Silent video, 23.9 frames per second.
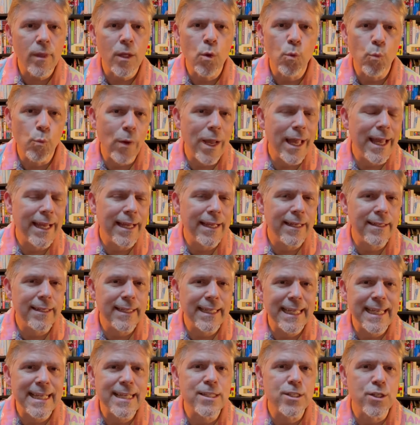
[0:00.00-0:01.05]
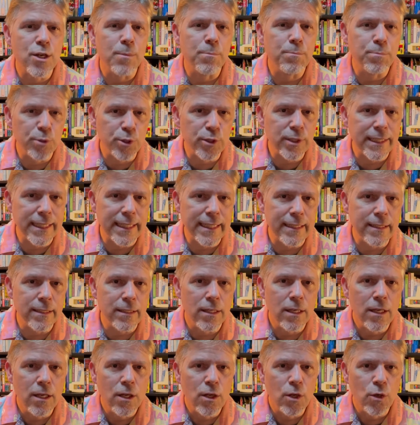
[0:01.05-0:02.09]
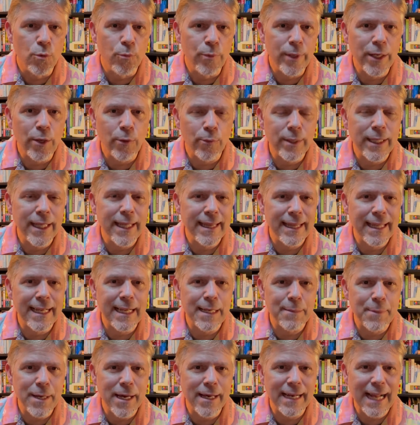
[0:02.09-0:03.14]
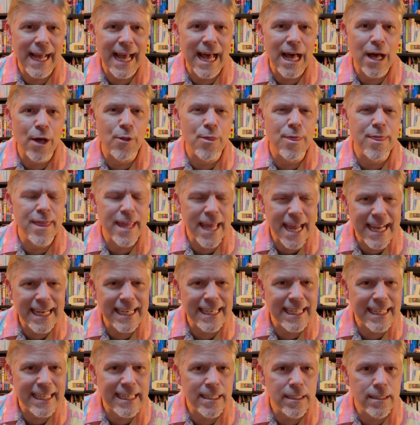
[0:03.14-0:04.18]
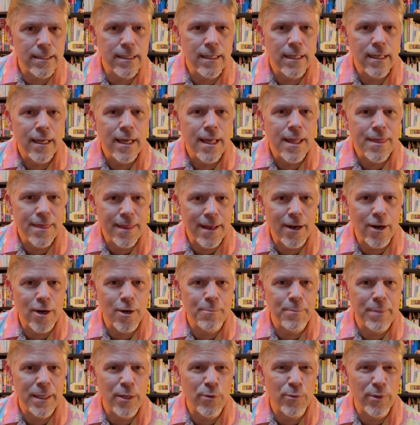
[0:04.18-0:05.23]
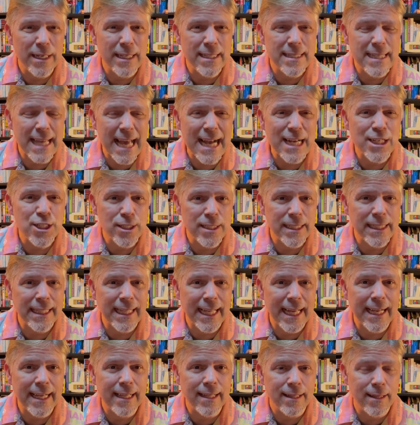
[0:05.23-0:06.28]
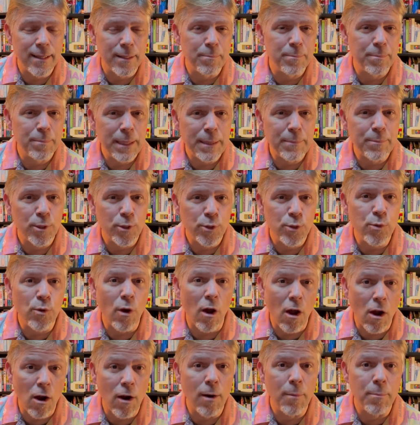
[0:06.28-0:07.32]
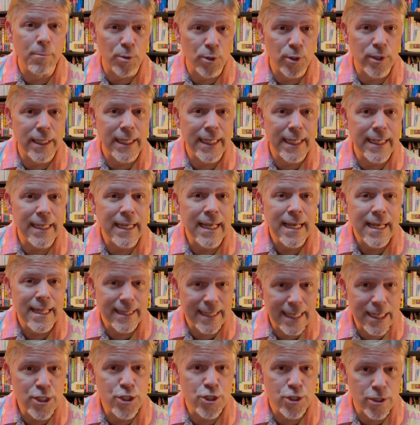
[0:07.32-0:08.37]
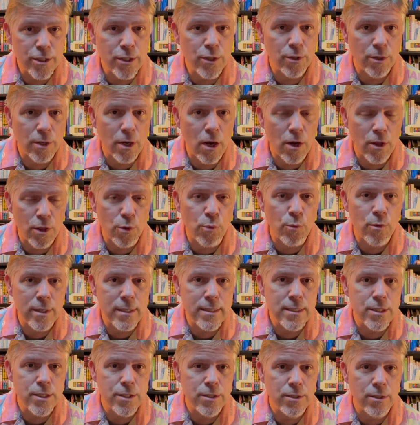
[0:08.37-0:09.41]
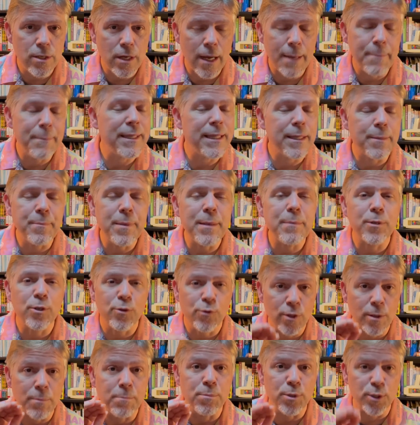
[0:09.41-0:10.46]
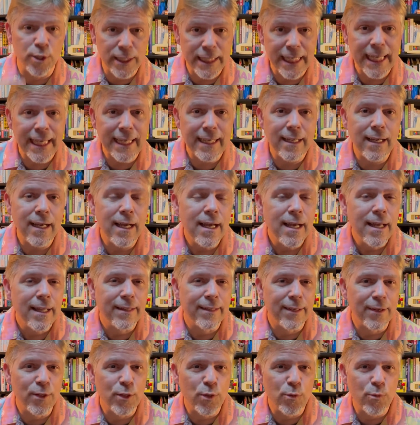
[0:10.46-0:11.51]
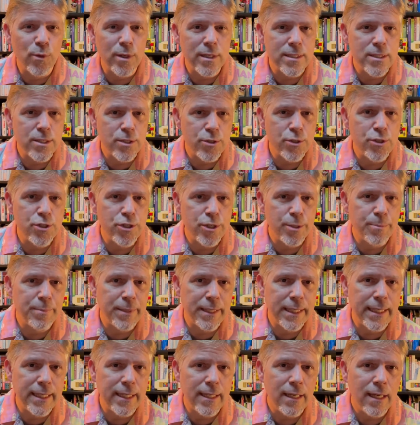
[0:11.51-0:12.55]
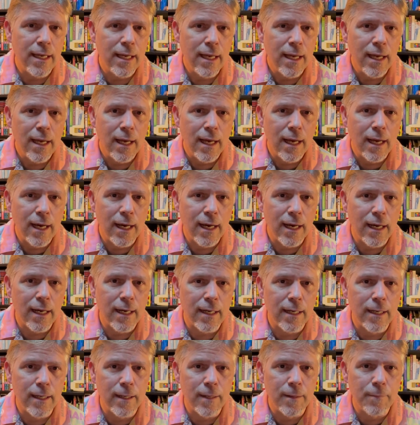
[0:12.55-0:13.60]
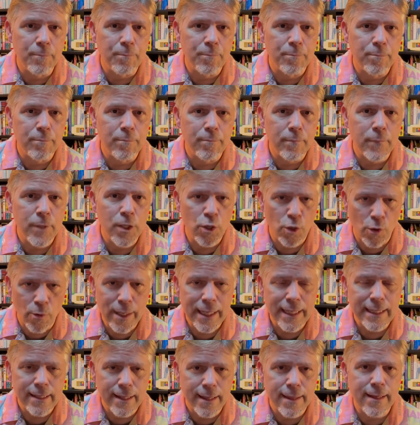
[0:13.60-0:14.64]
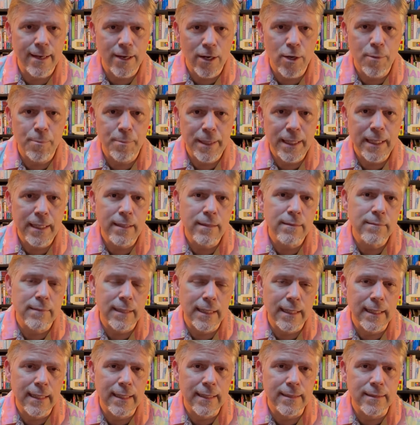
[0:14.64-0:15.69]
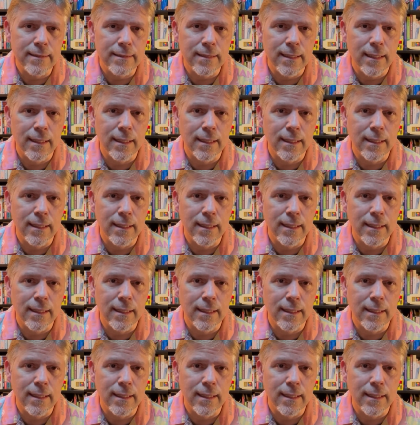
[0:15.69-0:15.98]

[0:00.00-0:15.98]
when kids are bullied, we only think about how they need therapy, when it's actually like the people who are bullied, are the ones who, I mean, the people who are bullying, they're the ones who should be going to therapy. And